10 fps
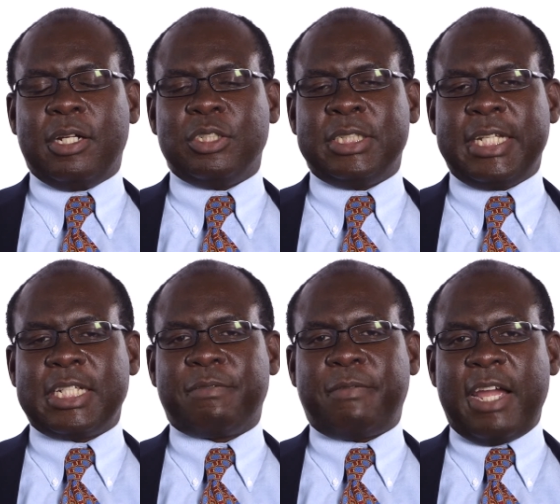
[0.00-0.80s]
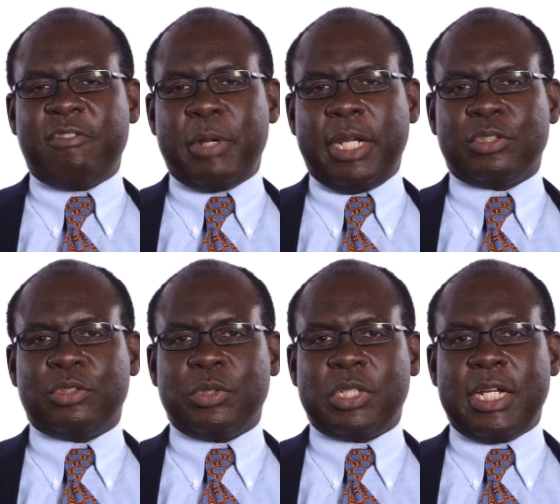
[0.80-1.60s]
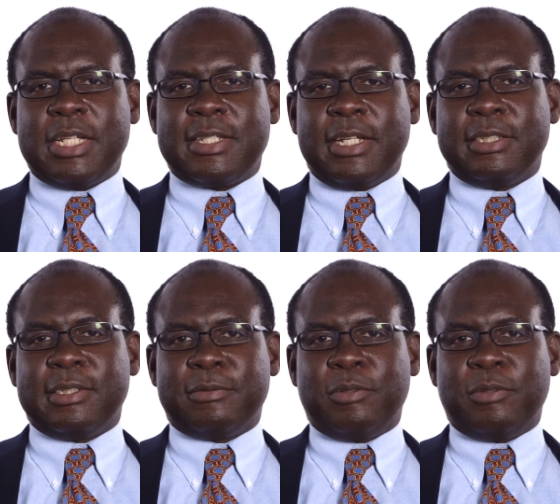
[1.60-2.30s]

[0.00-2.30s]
it takes 5 minutes to send a signal